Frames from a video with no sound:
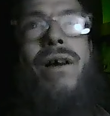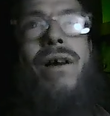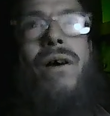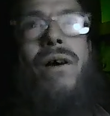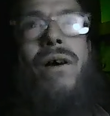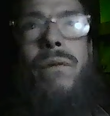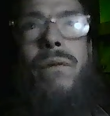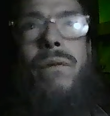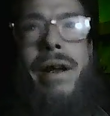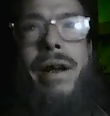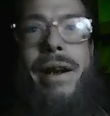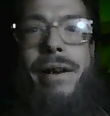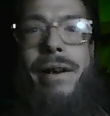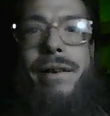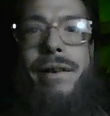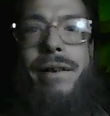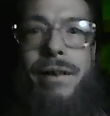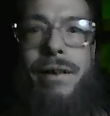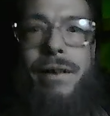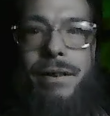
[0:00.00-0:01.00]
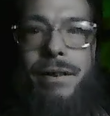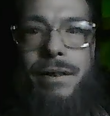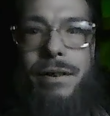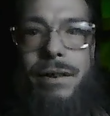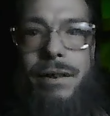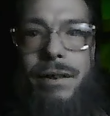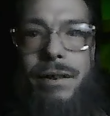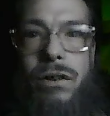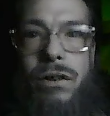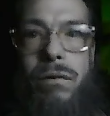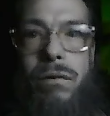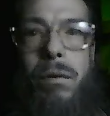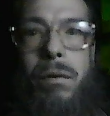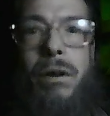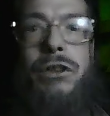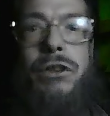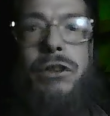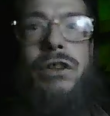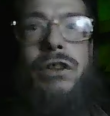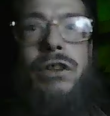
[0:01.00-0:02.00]
upgrade it.
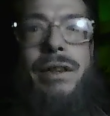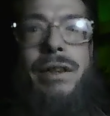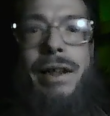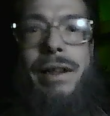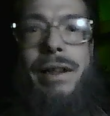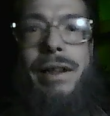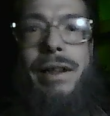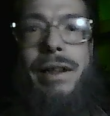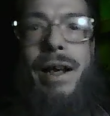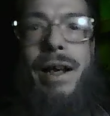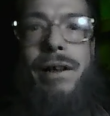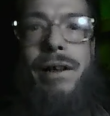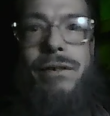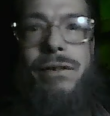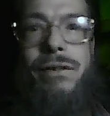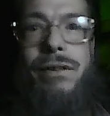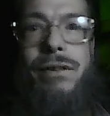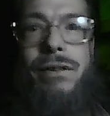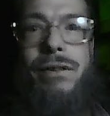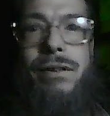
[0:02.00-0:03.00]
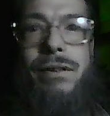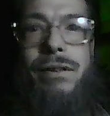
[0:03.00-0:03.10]
Much less anything else.